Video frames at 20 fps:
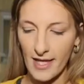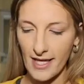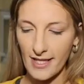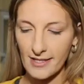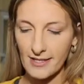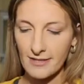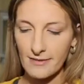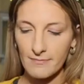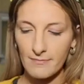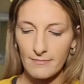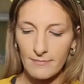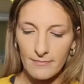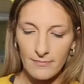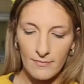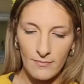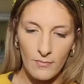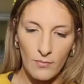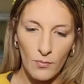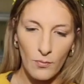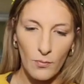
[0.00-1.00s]
this.
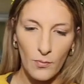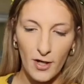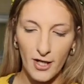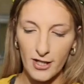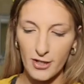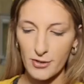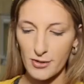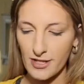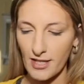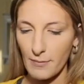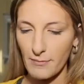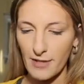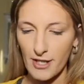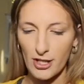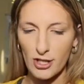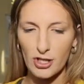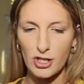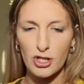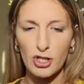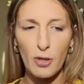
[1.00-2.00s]
We're gonna do
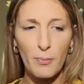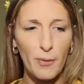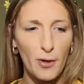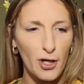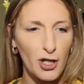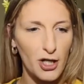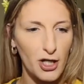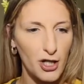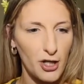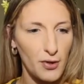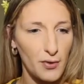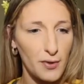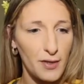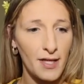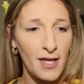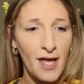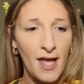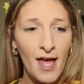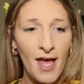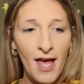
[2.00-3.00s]
something super cute,
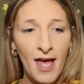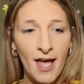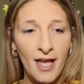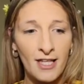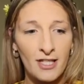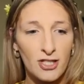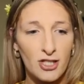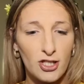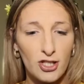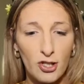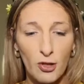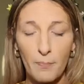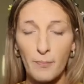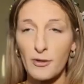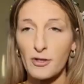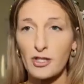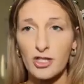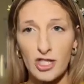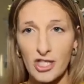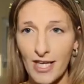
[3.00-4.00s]

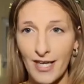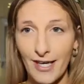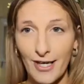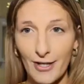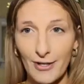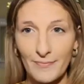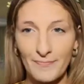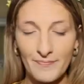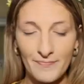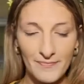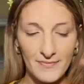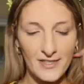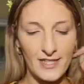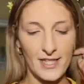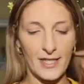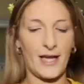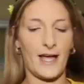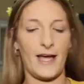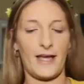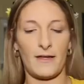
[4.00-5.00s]
super chill
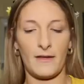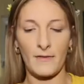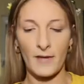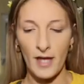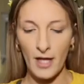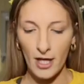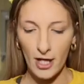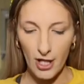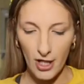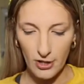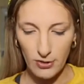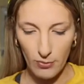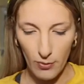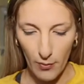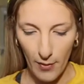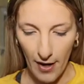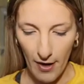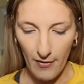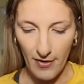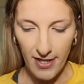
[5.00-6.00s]
today. Cause we're
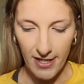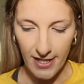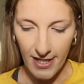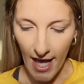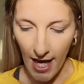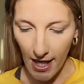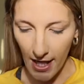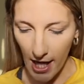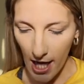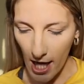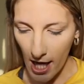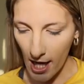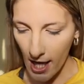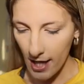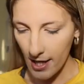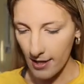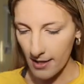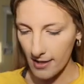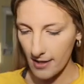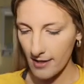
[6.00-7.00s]
wearing yellow,
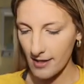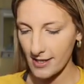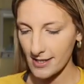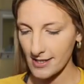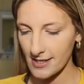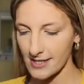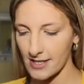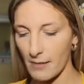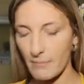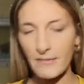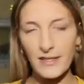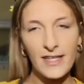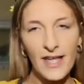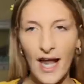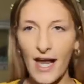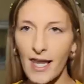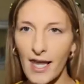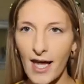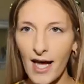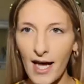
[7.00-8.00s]
some
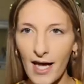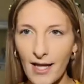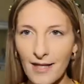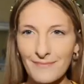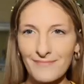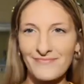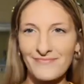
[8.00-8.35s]
yellow.